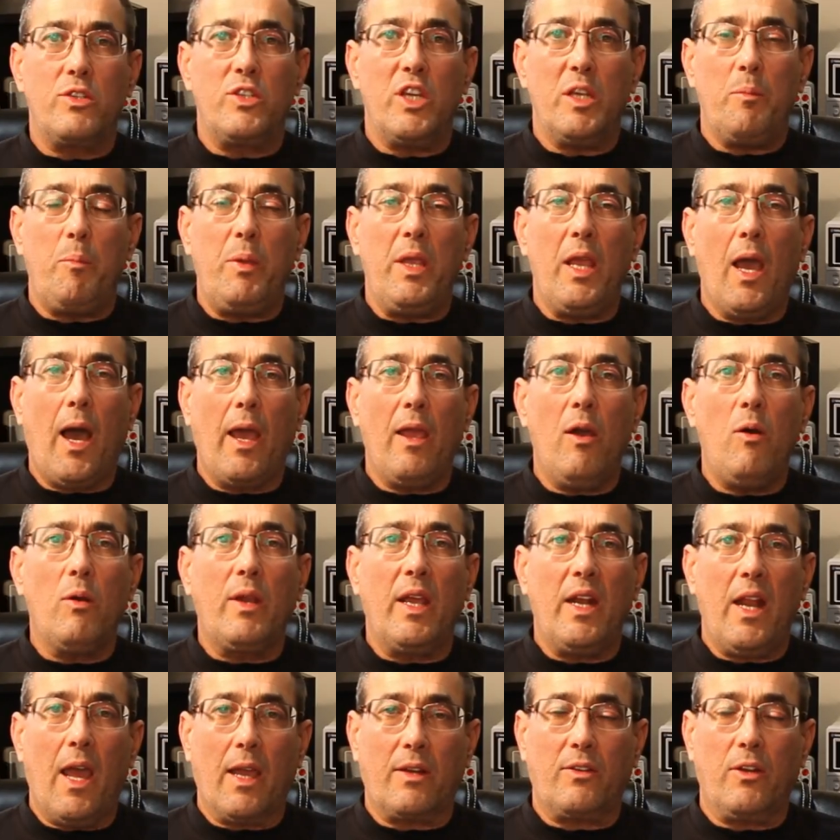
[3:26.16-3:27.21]
GPIO
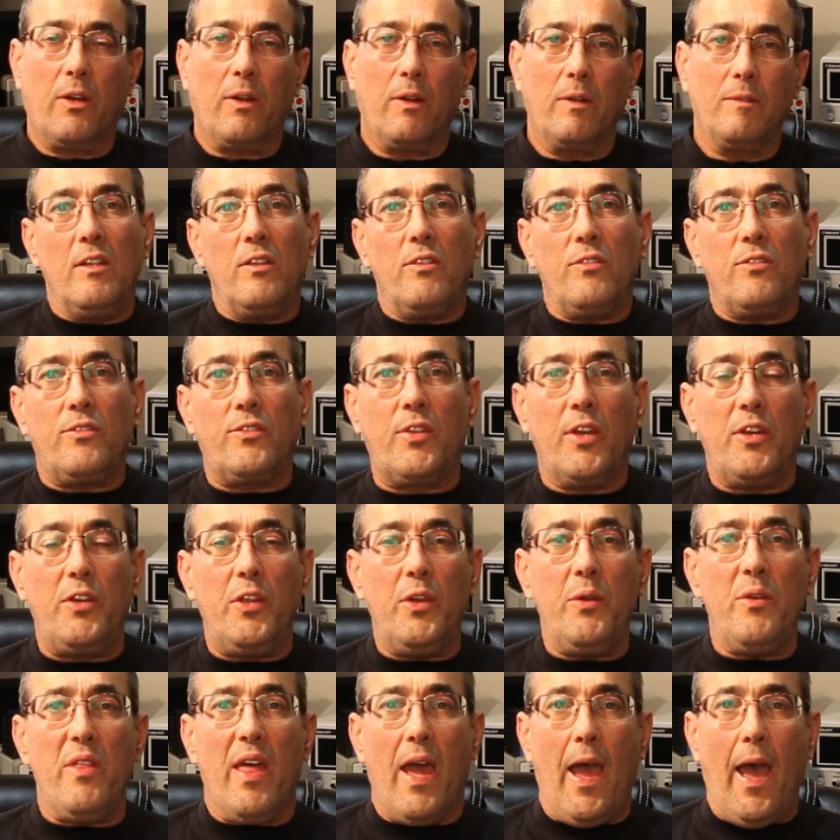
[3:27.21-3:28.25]
connector. To
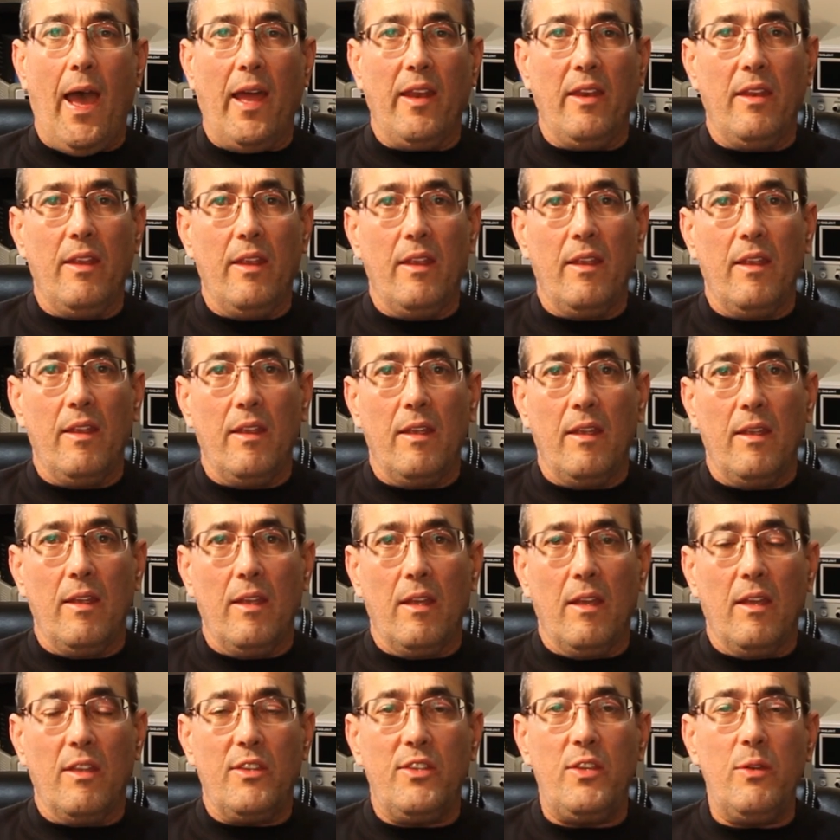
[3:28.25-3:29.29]
do that,
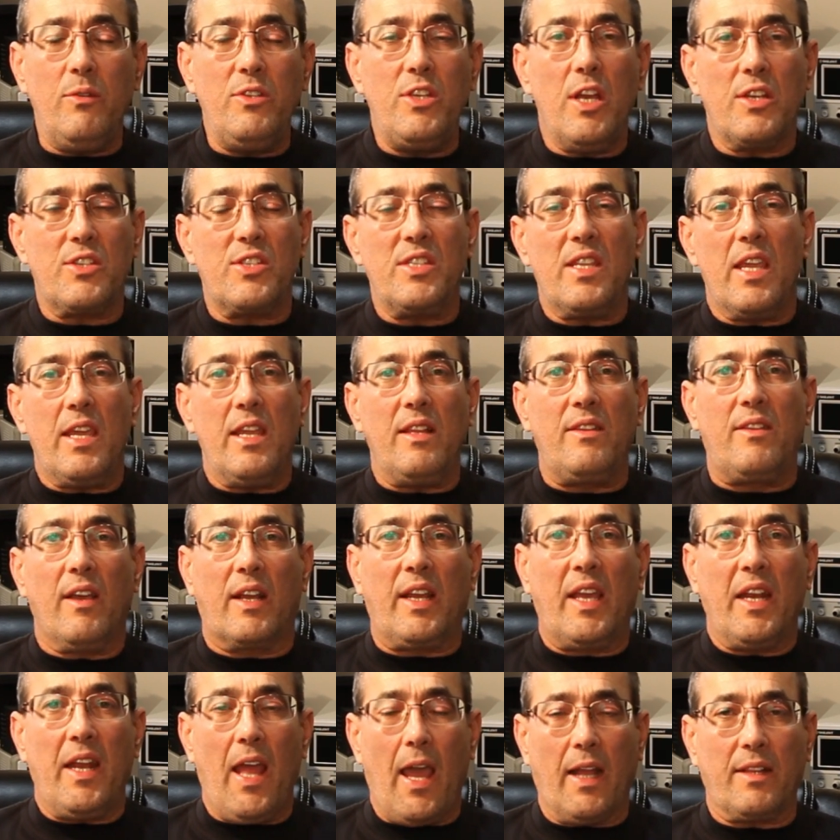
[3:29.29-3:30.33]
you just need to
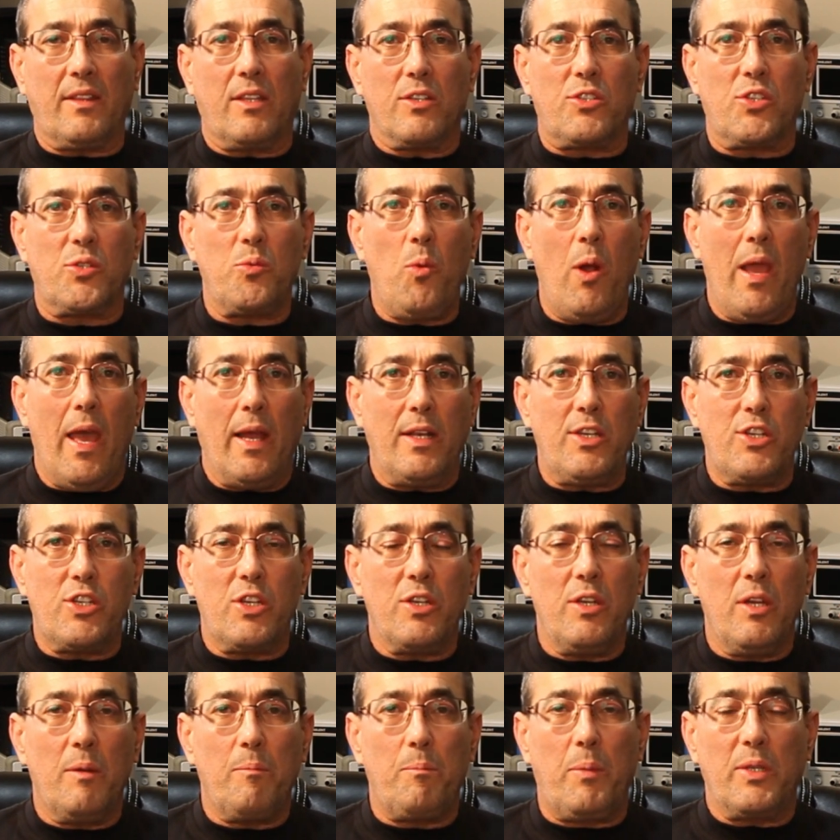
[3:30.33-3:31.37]
connect the
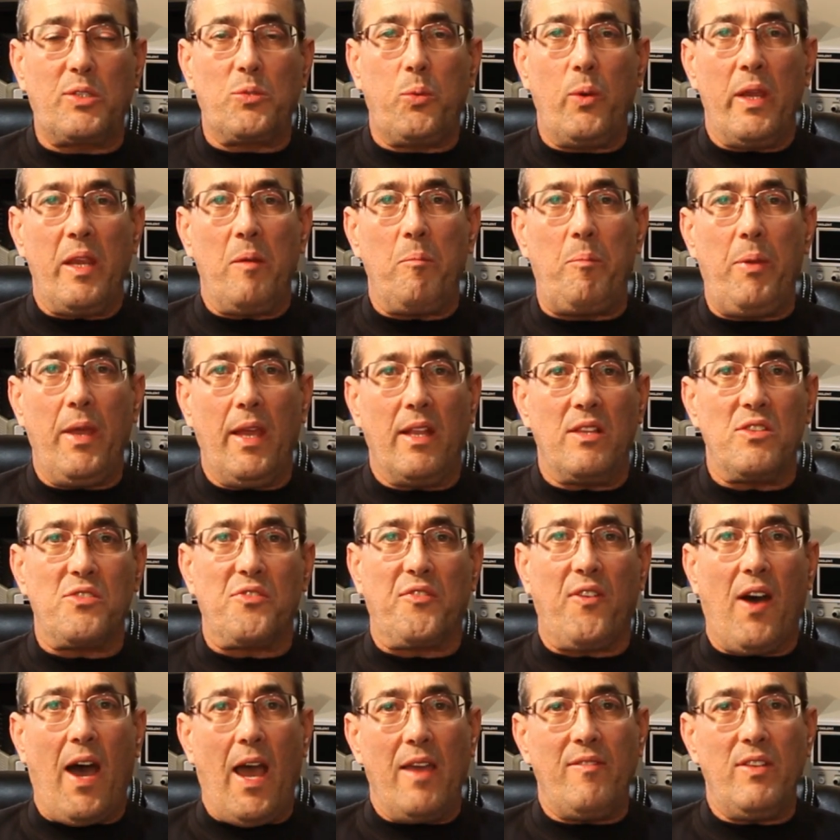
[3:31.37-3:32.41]
switch between pins
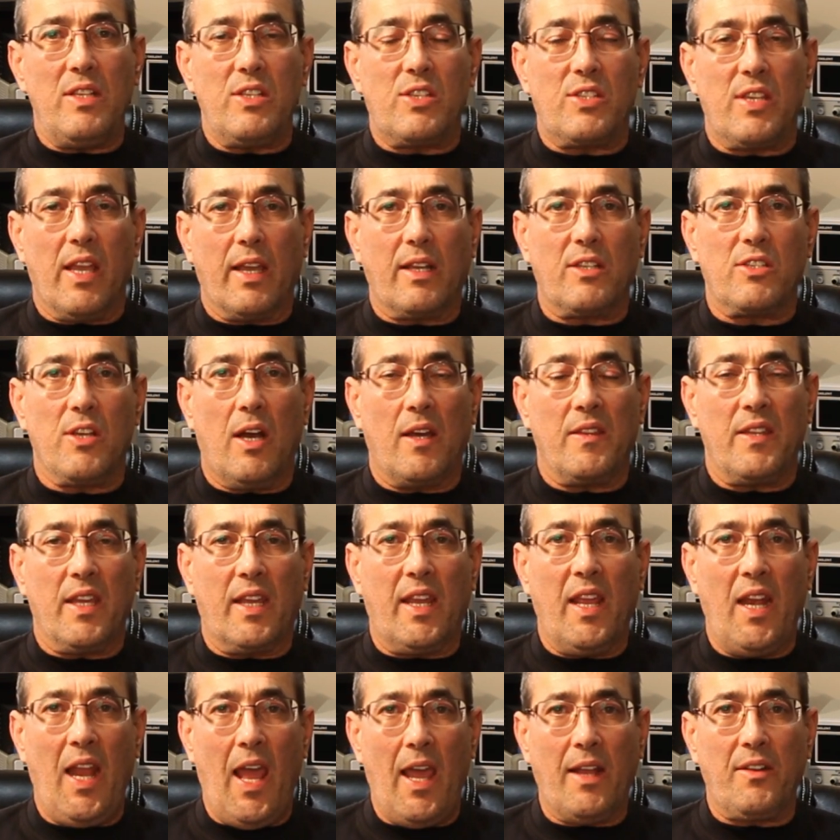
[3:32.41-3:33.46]
5 and 6 on the
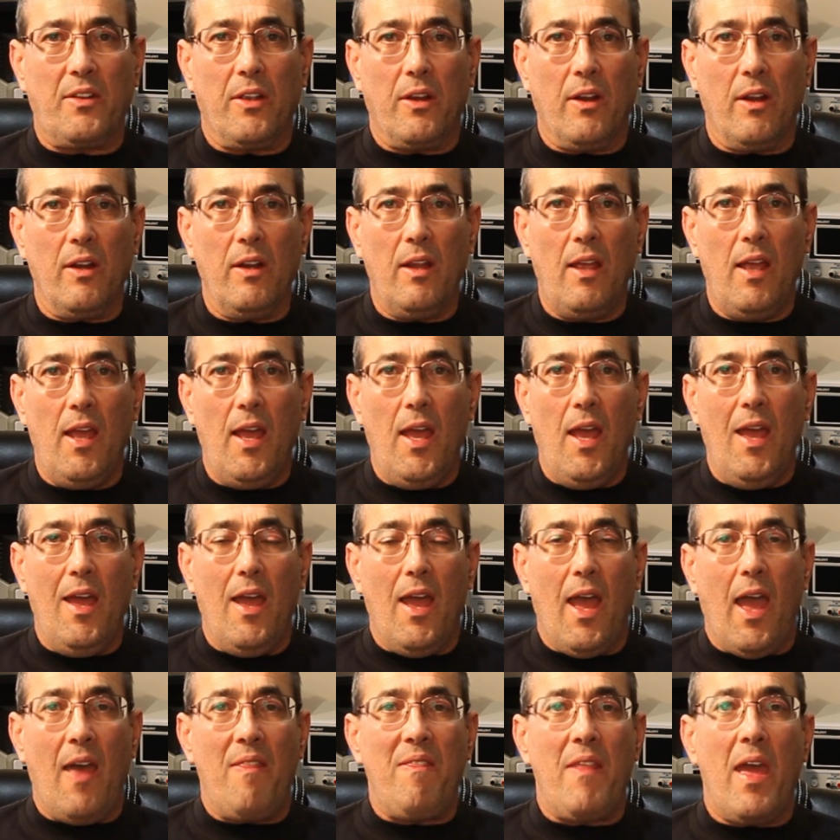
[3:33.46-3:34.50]
connector
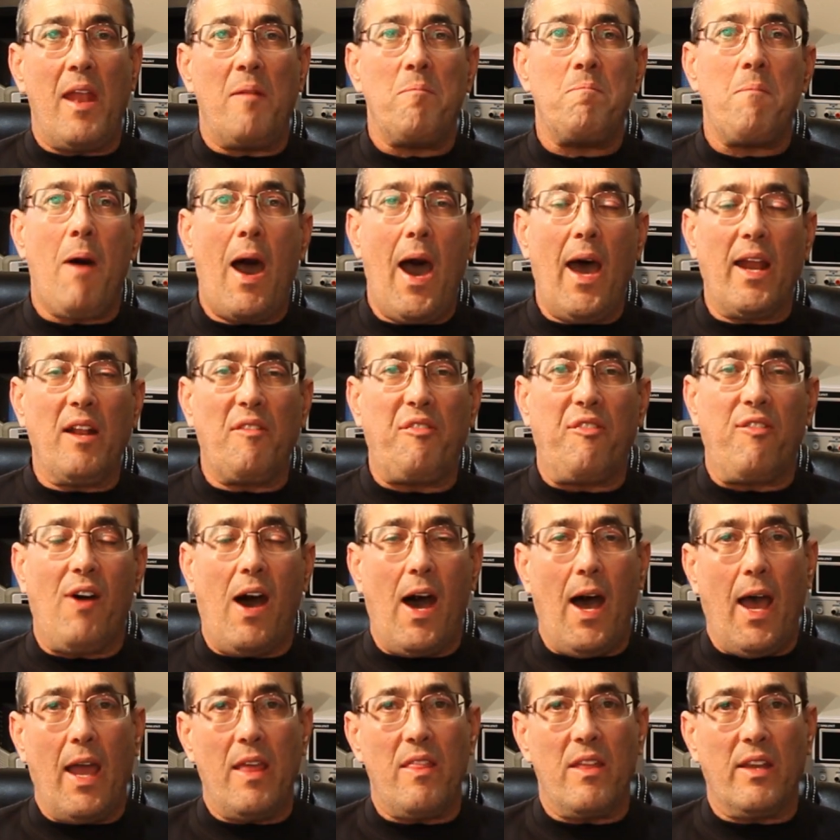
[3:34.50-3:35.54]
and then
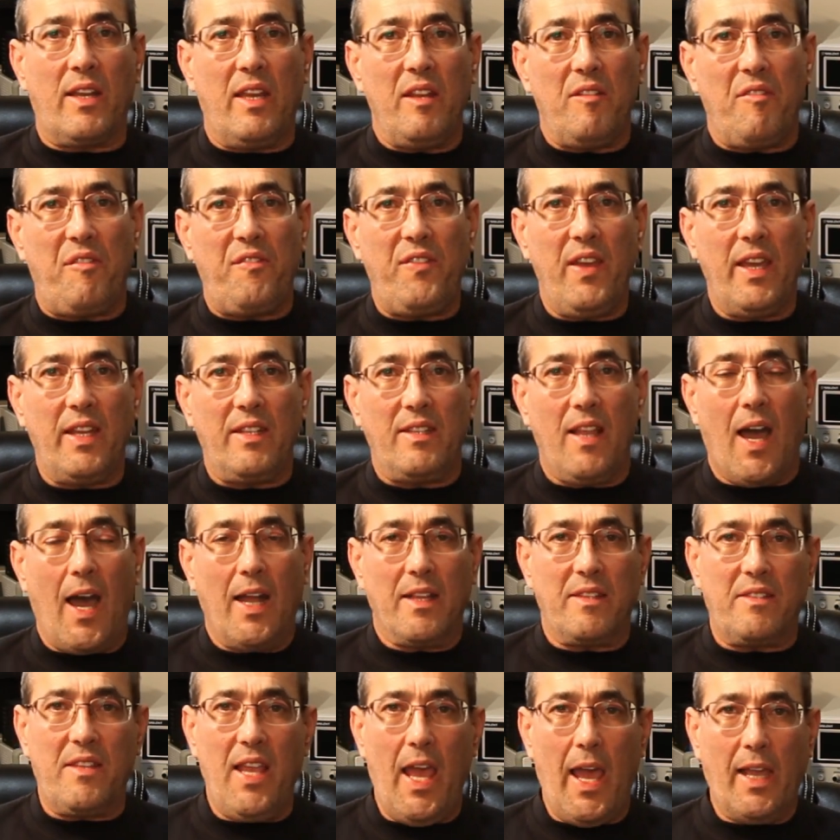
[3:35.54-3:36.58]
modify the
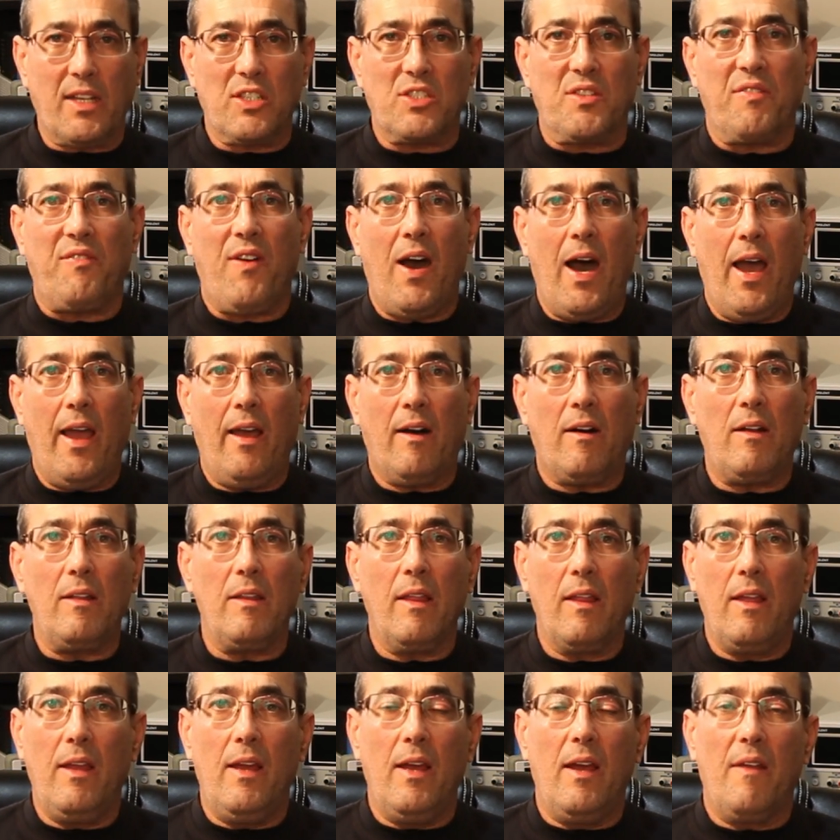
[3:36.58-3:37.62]
config.txt file
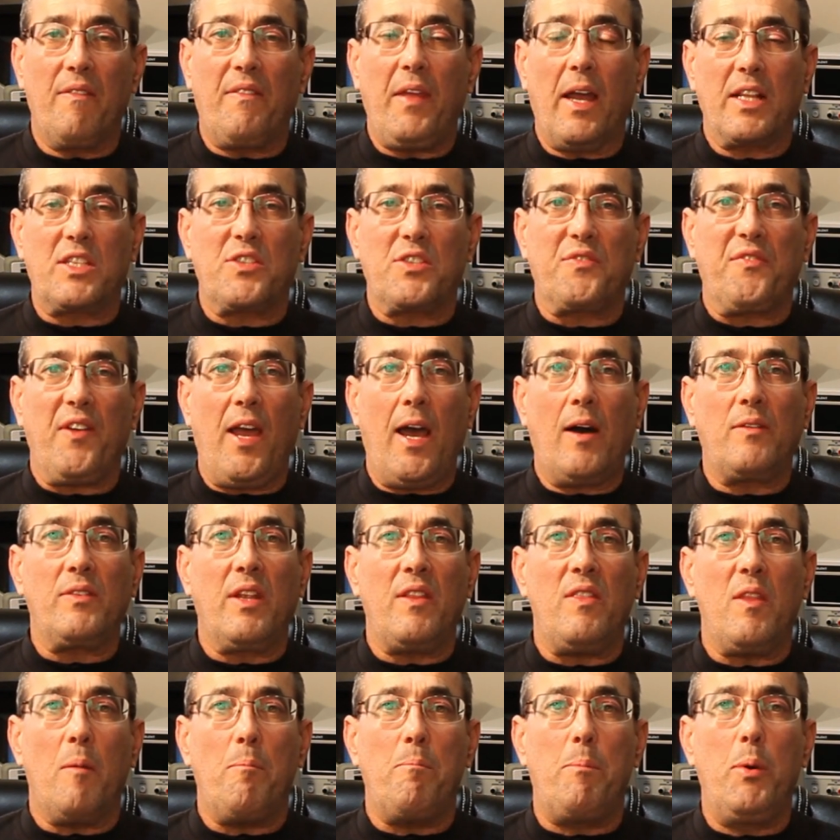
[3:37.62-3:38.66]
that's found
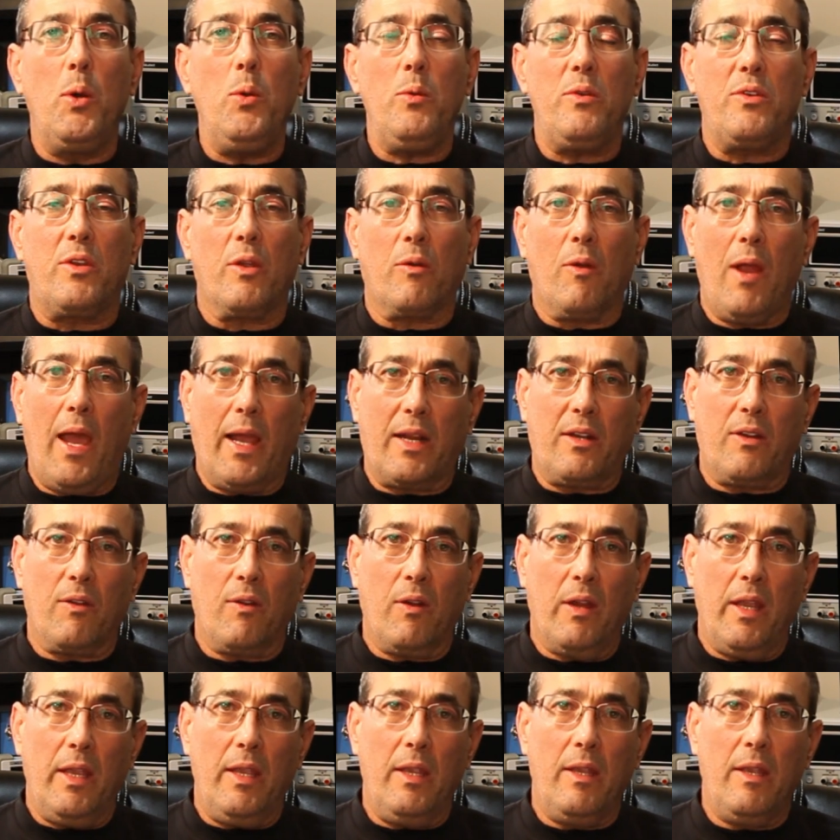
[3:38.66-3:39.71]
in the boot
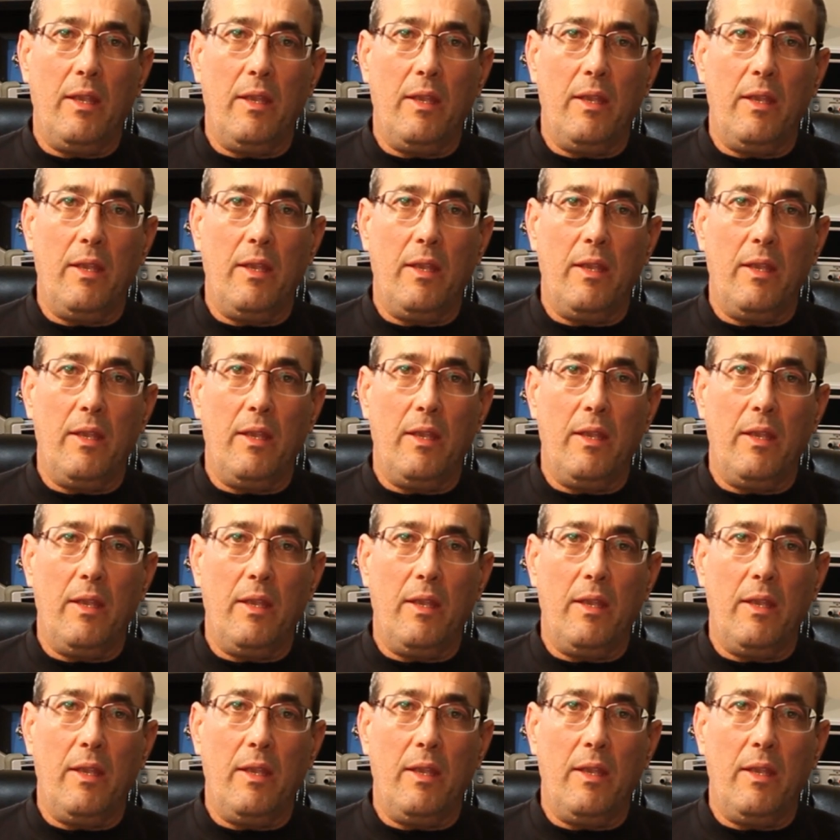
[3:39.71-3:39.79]
directory.